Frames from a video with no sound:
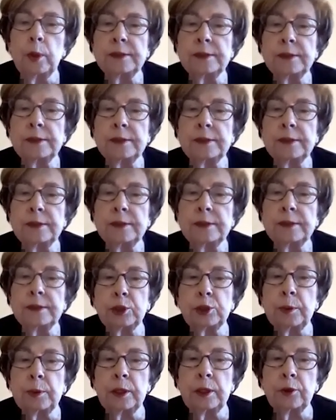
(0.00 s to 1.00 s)
seem to be
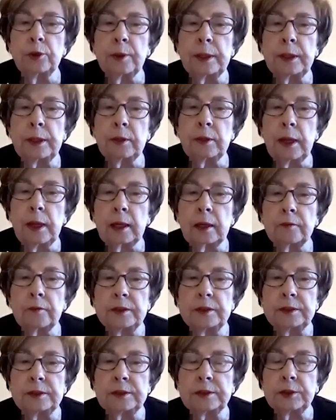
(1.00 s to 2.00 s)
showing a greater lack of
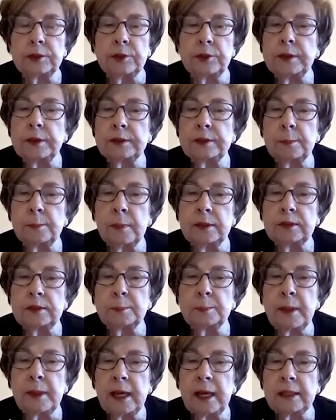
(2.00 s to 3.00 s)
concern as the months
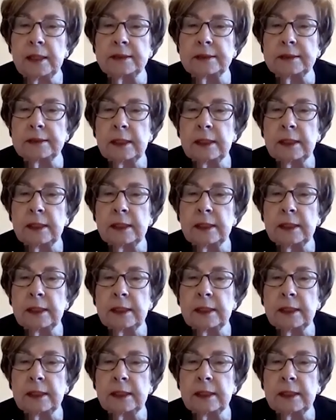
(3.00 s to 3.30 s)
pass.